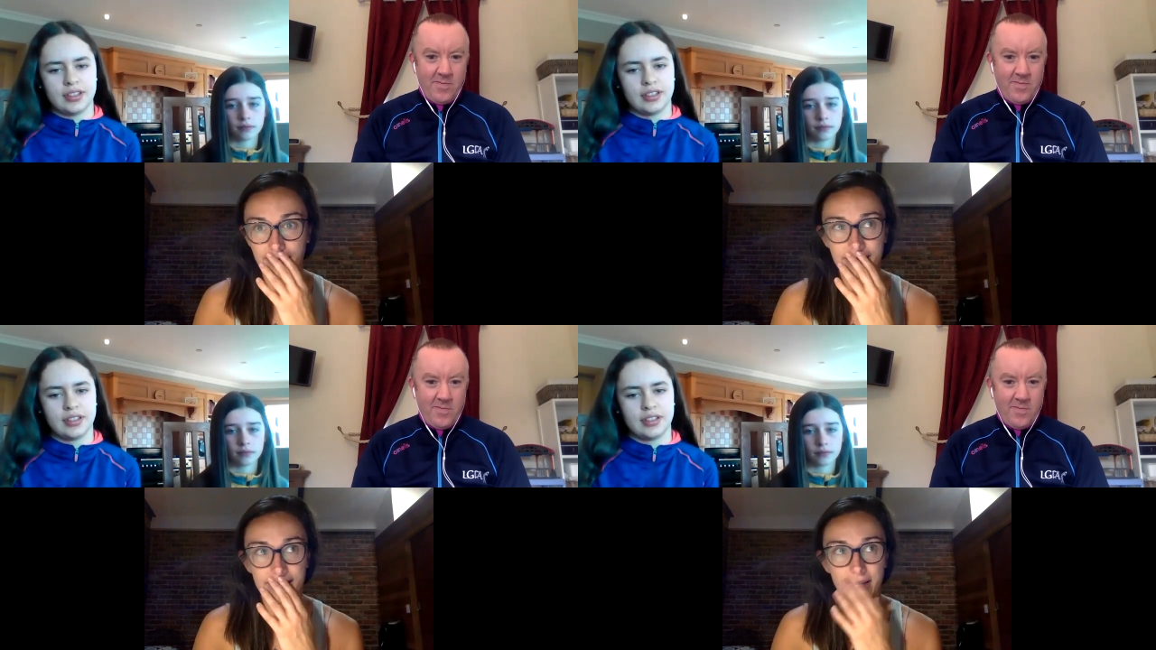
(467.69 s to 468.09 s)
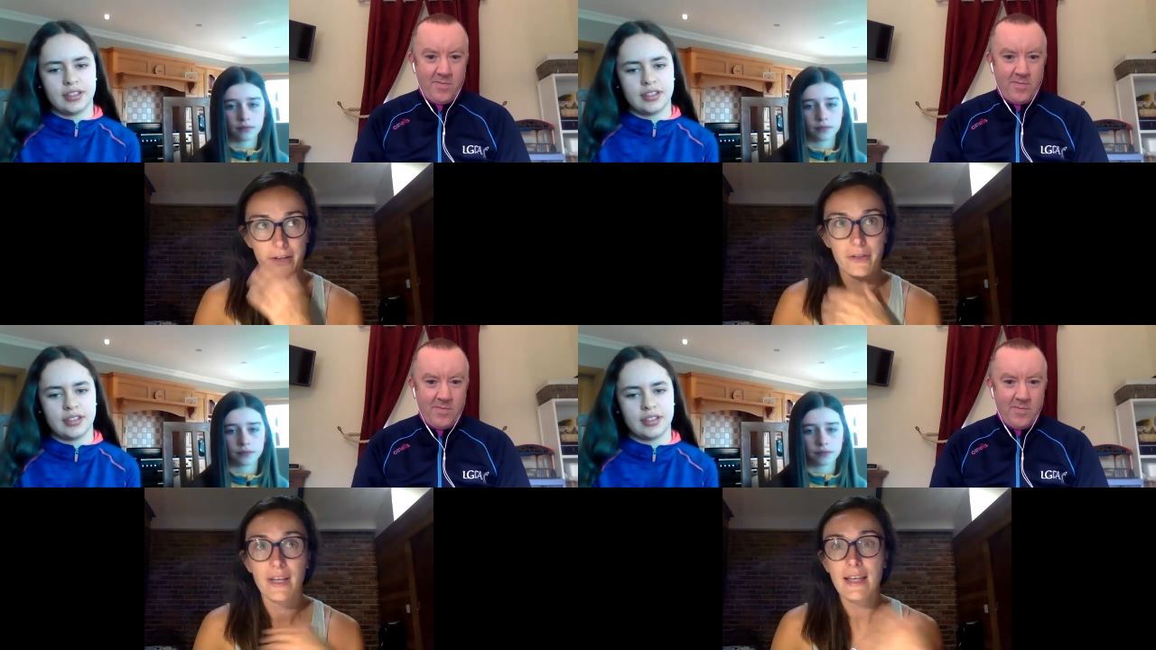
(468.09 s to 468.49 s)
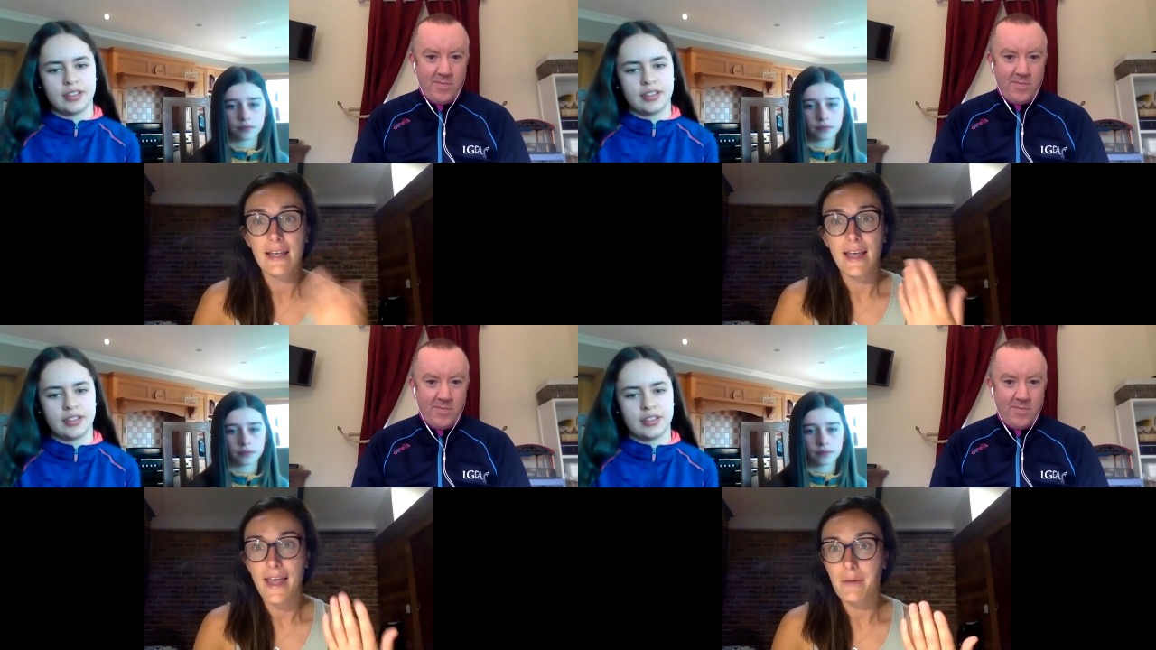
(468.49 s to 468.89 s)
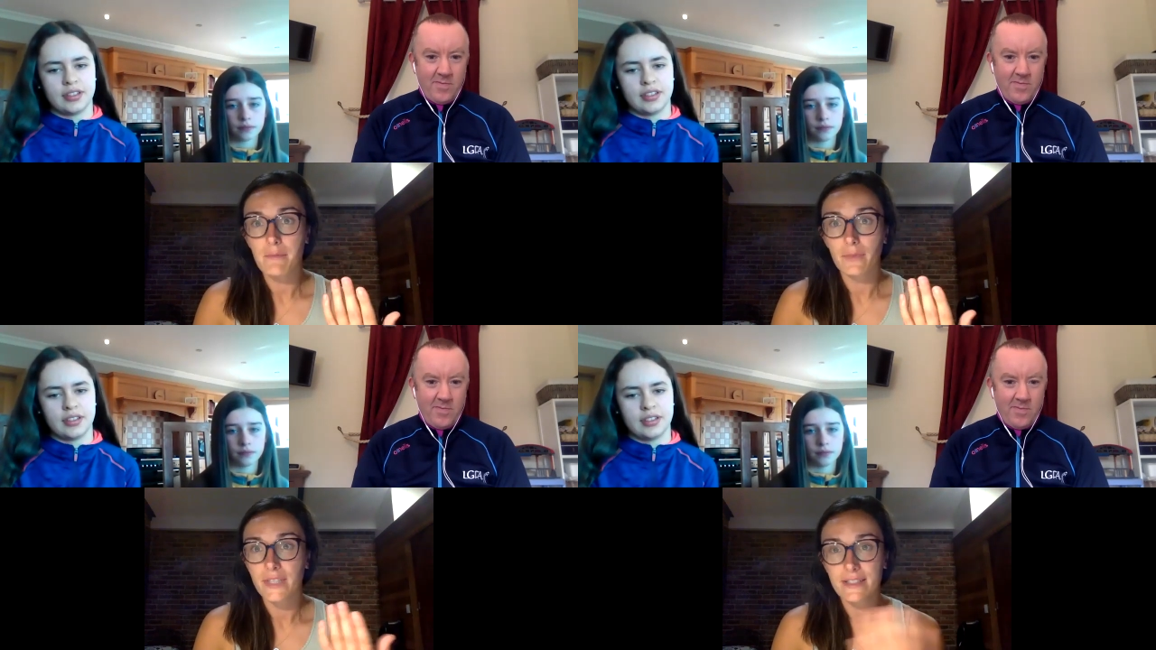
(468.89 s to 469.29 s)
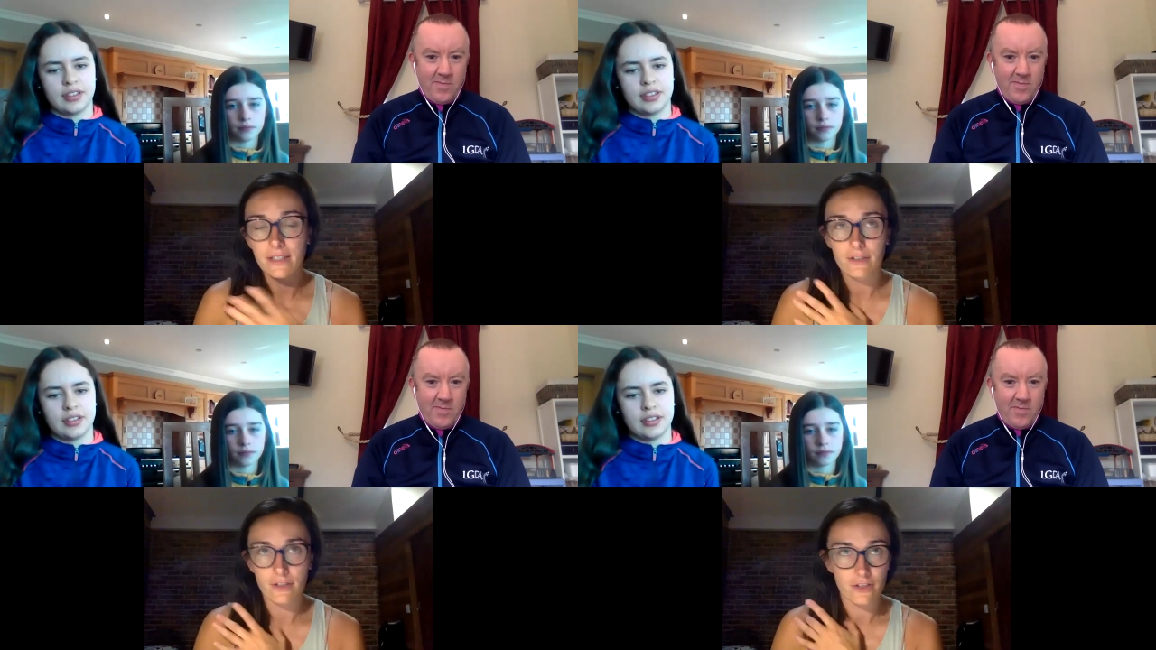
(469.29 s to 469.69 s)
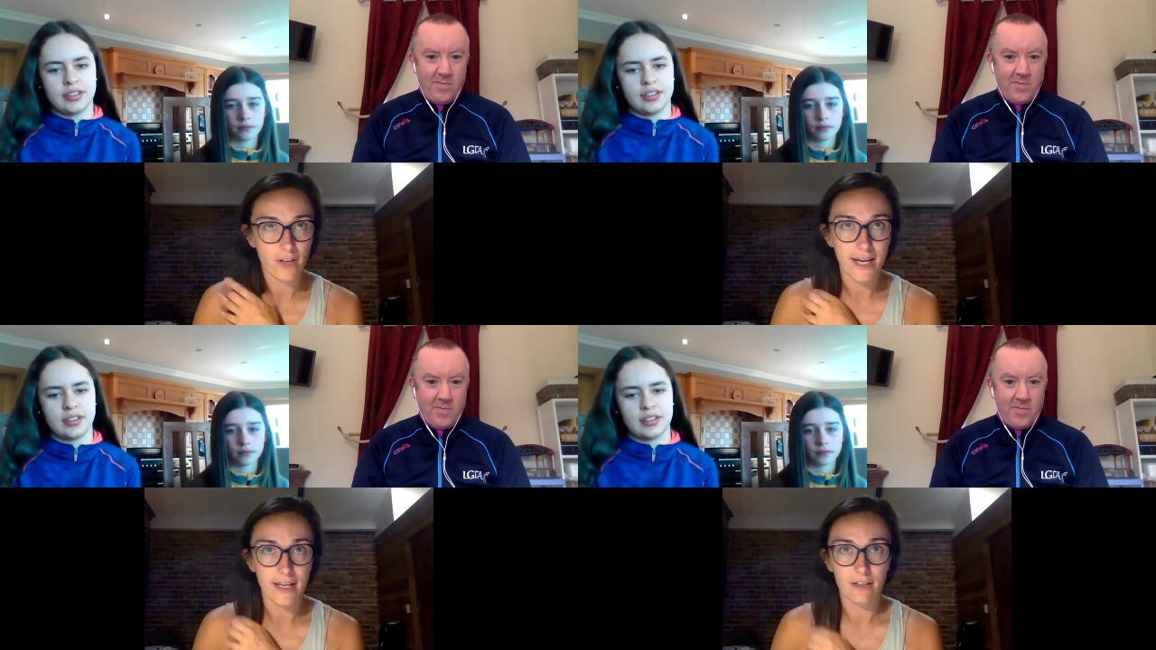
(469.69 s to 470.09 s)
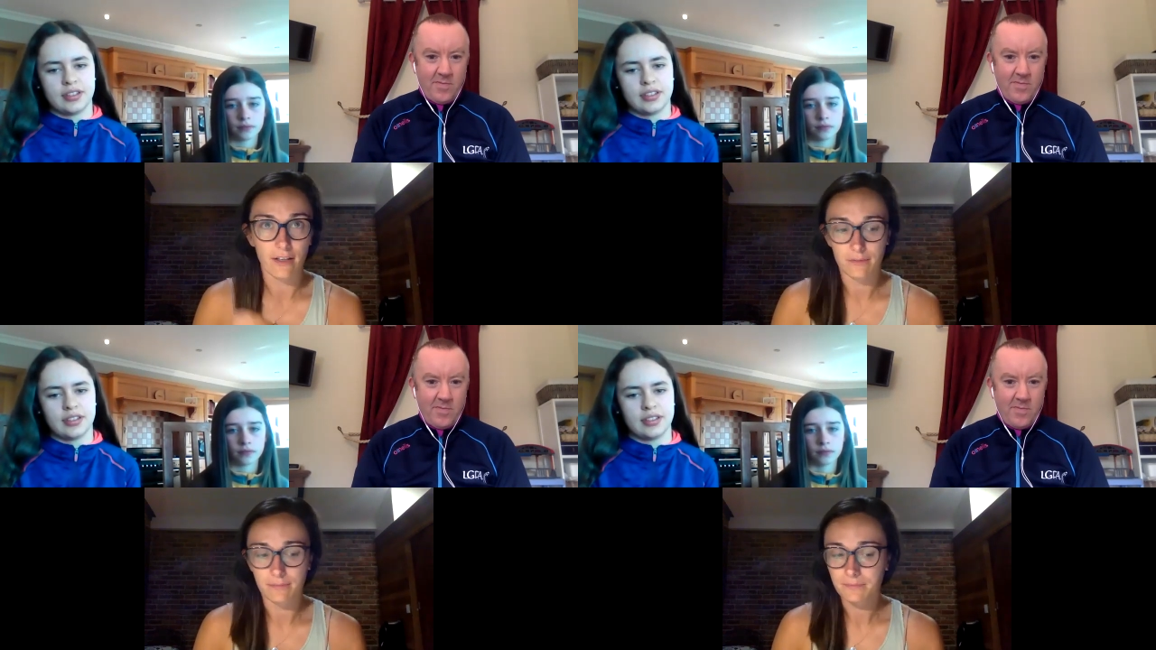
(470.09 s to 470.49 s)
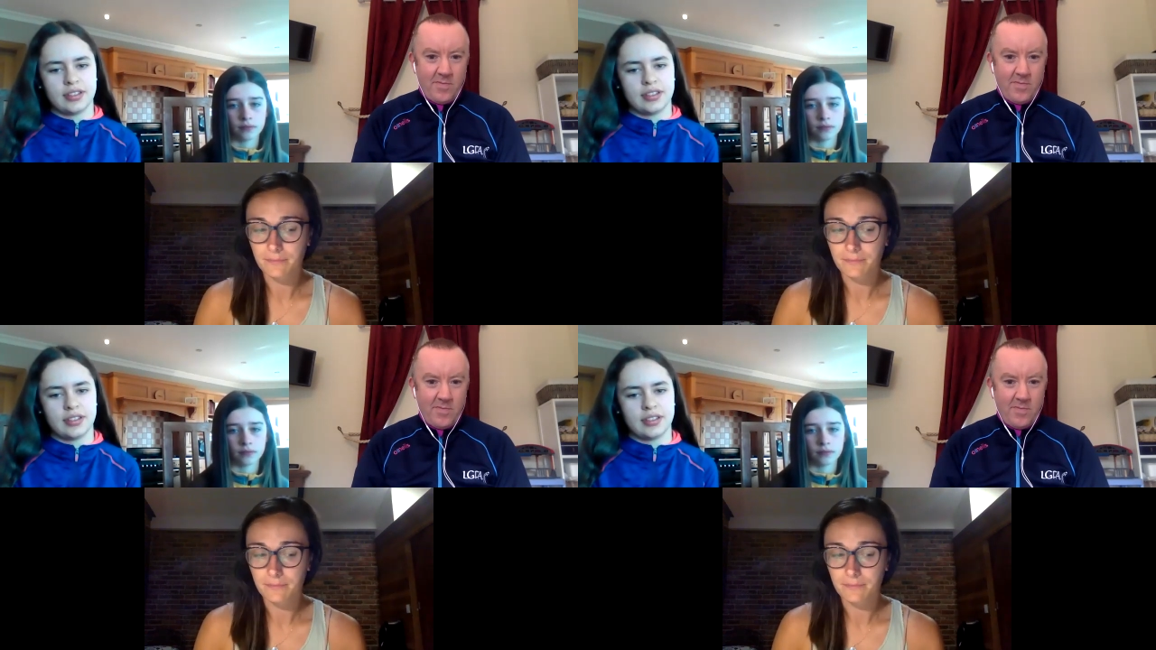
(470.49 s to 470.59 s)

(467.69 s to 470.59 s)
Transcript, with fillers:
Speaker 1: So um, we'd still just train on